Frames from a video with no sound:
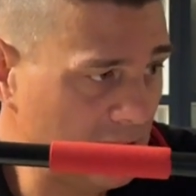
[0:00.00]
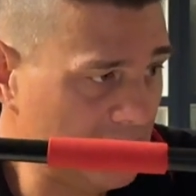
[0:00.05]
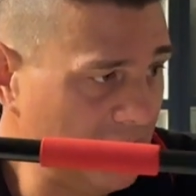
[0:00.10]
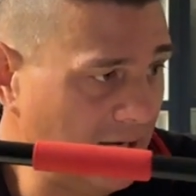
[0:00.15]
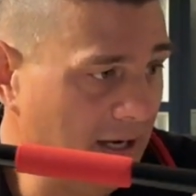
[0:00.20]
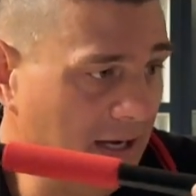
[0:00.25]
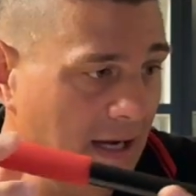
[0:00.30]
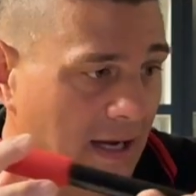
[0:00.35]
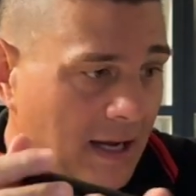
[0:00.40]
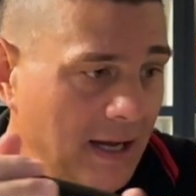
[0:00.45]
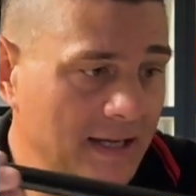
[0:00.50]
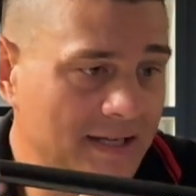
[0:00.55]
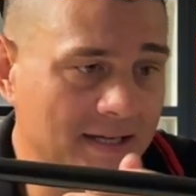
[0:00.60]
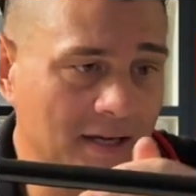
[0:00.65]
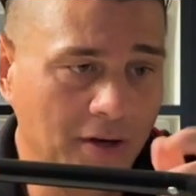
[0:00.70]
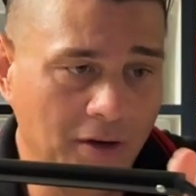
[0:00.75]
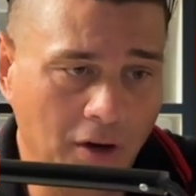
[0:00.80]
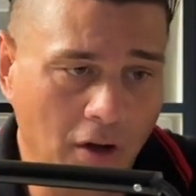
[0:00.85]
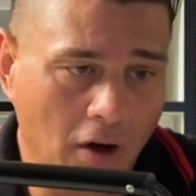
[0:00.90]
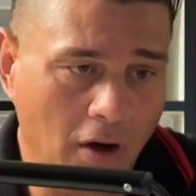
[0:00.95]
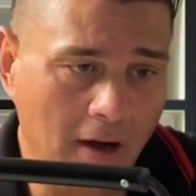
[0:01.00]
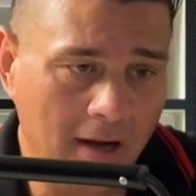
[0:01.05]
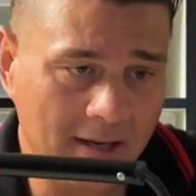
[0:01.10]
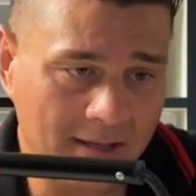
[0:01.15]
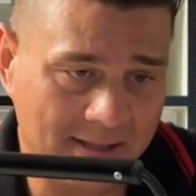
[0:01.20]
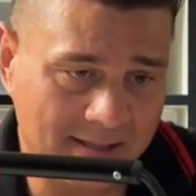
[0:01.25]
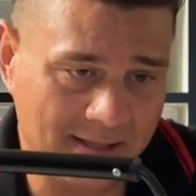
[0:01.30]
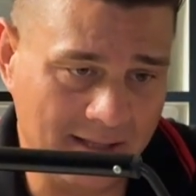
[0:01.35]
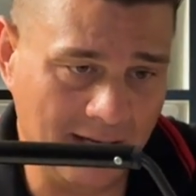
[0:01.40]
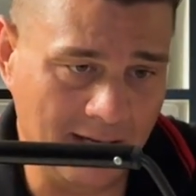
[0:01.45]
yeah, it's
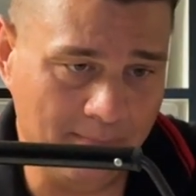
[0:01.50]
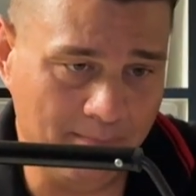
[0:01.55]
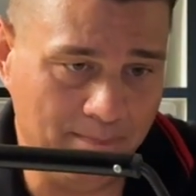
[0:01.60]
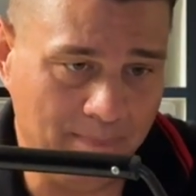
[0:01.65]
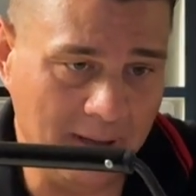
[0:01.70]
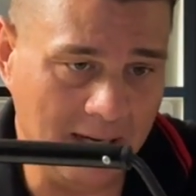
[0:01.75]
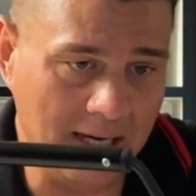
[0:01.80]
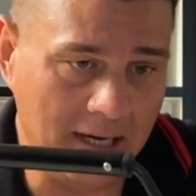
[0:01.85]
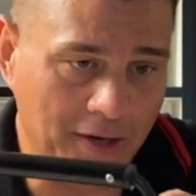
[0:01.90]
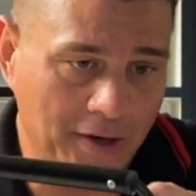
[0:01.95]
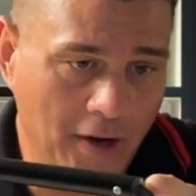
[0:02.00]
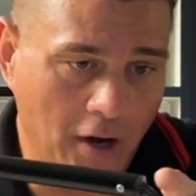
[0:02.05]
nice and big and